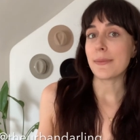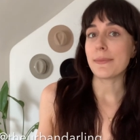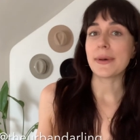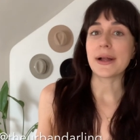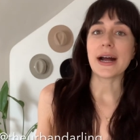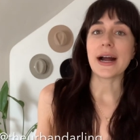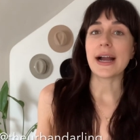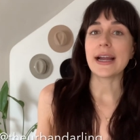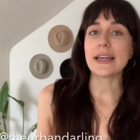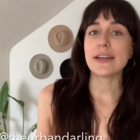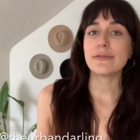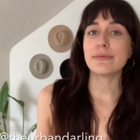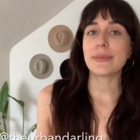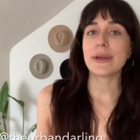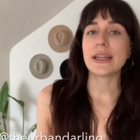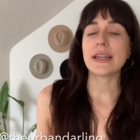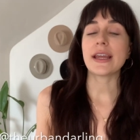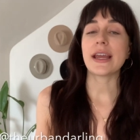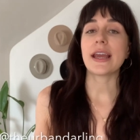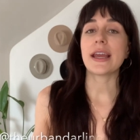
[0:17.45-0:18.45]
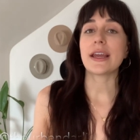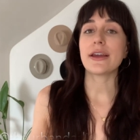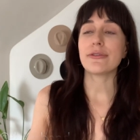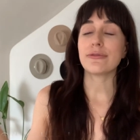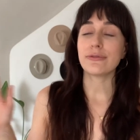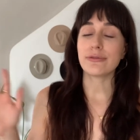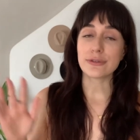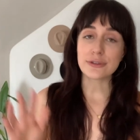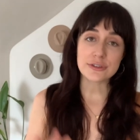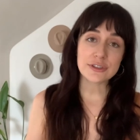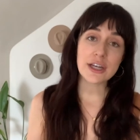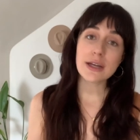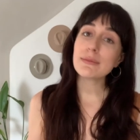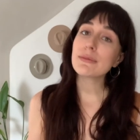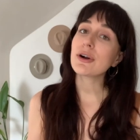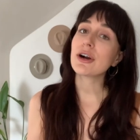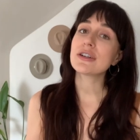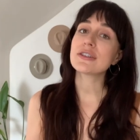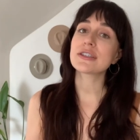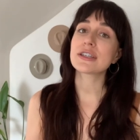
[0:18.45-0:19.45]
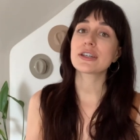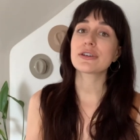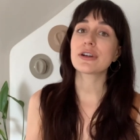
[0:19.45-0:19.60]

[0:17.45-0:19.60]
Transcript: but I have been a full-time content